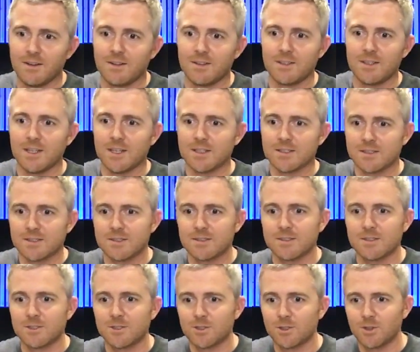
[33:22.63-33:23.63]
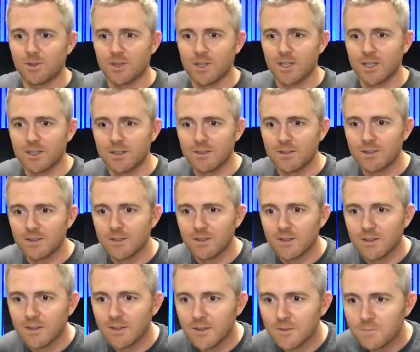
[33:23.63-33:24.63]
Yes, sure thing.
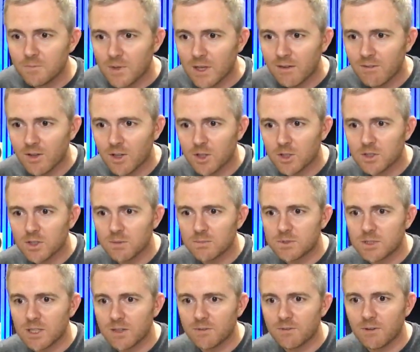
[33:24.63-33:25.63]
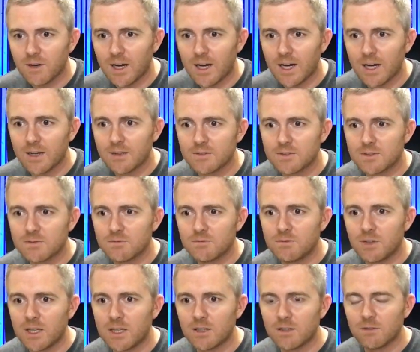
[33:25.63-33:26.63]
Have I looked up Jeff Ives'
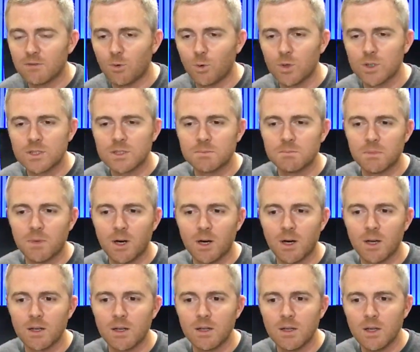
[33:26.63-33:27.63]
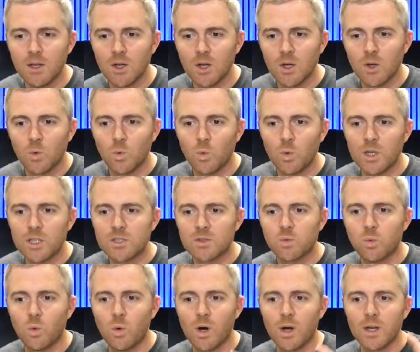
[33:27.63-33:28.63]
Vader voice mod? Which
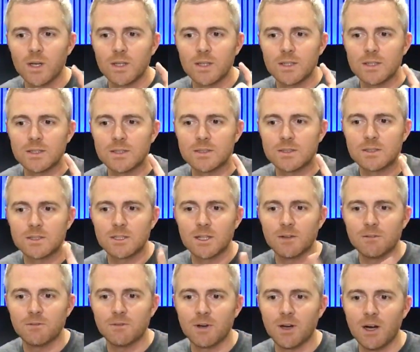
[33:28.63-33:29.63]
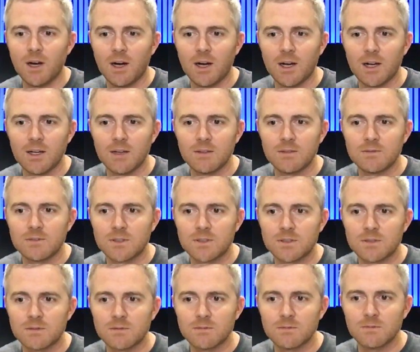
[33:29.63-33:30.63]
one is Jeff
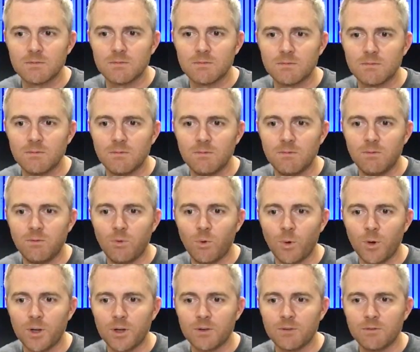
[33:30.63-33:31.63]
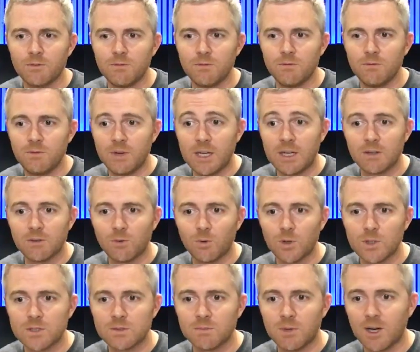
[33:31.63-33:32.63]
Ives' Vader, Vader
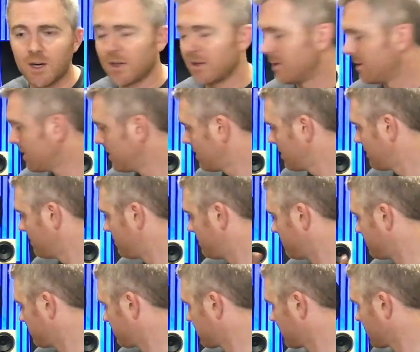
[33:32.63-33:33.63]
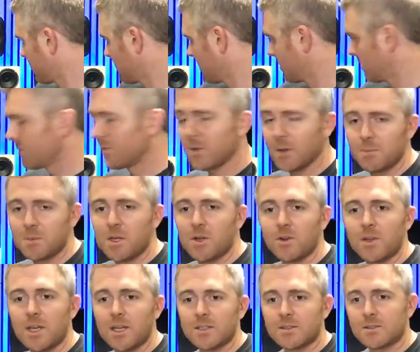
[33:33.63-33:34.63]
voice mod? Um, Let me know
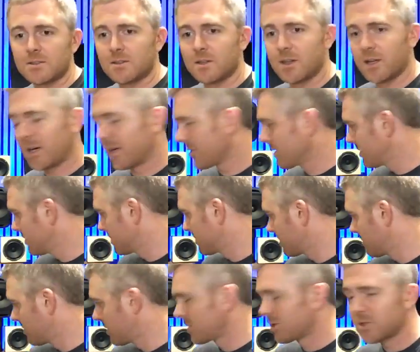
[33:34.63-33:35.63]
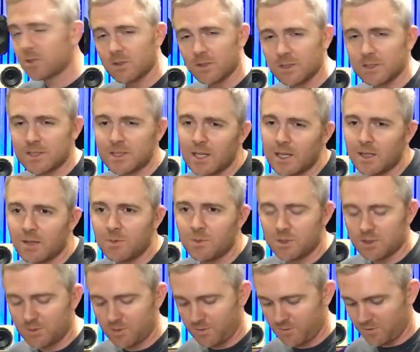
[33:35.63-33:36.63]
the answer to that, because I'm not sure exactly what
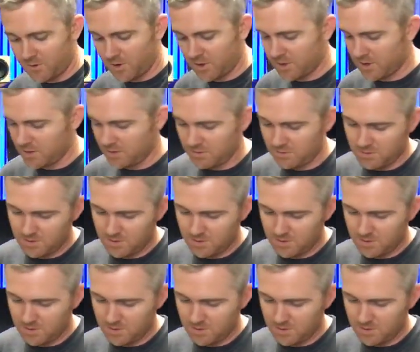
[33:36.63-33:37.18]
you're referring to.